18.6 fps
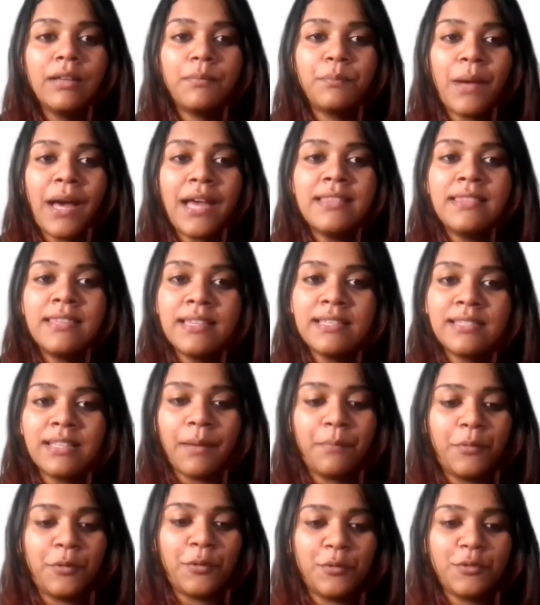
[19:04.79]
by this
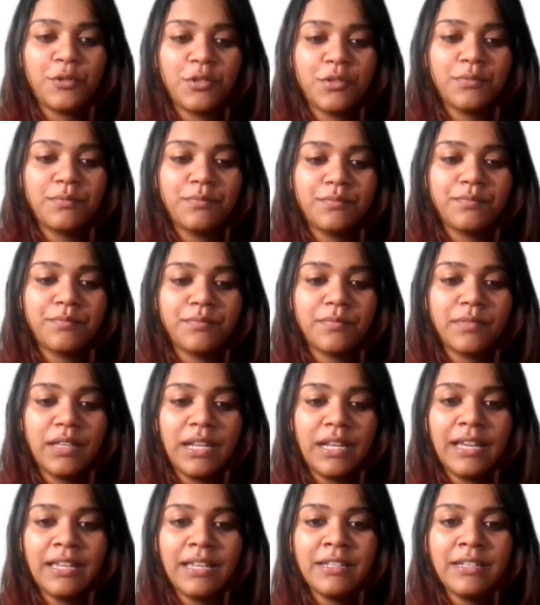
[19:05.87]
approach,
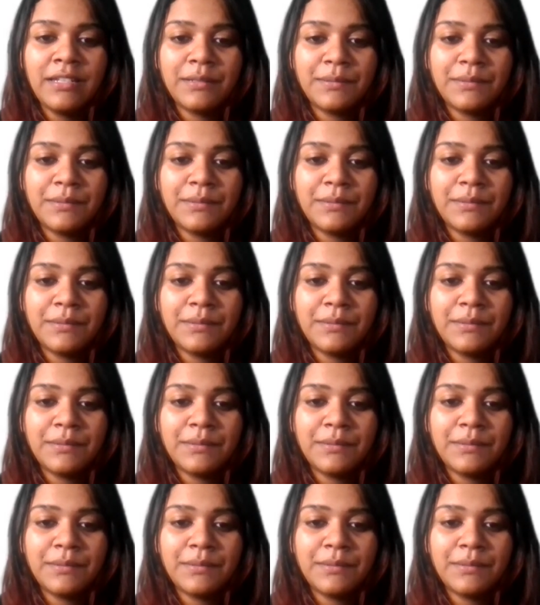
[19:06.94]
right?